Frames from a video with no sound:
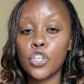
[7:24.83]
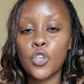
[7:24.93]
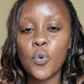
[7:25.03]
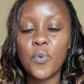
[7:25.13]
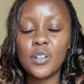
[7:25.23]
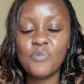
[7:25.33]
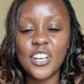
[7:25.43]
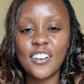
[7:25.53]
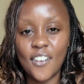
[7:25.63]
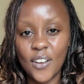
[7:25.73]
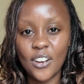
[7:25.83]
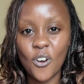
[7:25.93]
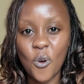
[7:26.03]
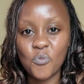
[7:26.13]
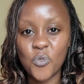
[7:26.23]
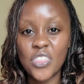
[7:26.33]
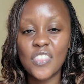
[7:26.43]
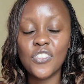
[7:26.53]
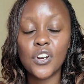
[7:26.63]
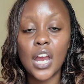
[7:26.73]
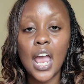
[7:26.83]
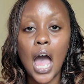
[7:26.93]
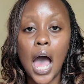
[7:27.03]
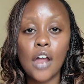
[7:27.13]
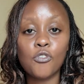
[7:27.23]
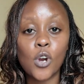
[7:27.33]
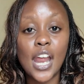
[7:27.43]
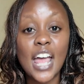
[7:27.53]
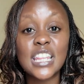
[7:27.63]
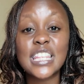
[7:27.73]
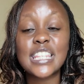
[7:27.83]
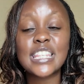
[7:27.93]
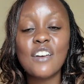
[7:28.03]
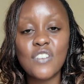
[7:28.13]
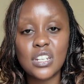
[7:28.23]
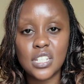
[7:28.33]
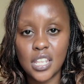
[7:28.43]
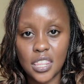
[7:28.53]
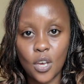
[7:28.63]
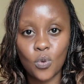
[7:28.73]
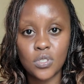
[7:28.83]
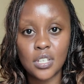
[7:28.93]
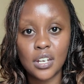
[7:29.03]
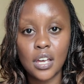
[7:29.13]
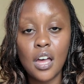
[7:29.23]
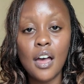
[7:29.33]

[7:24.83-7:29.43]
you will be going home with 370,000